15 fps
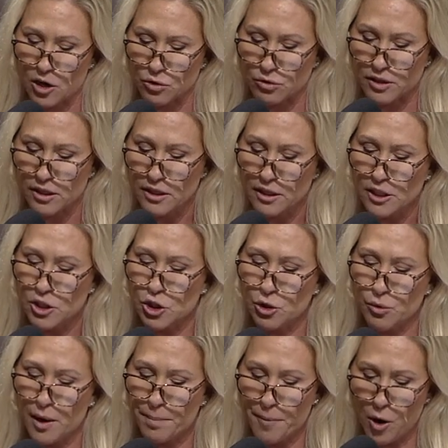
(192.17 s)
oath
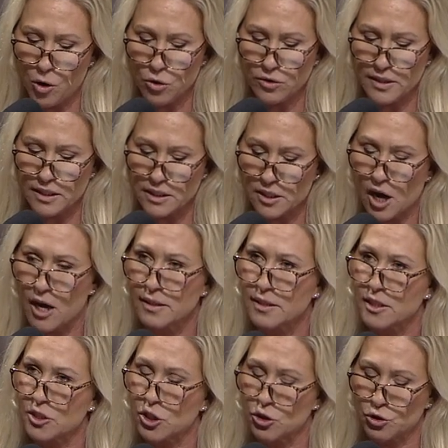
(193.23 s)
to uphold this
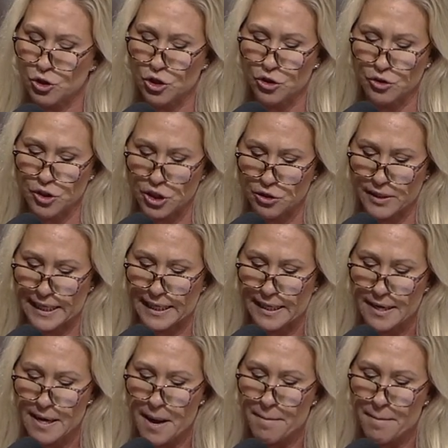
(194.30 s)
constitutional duty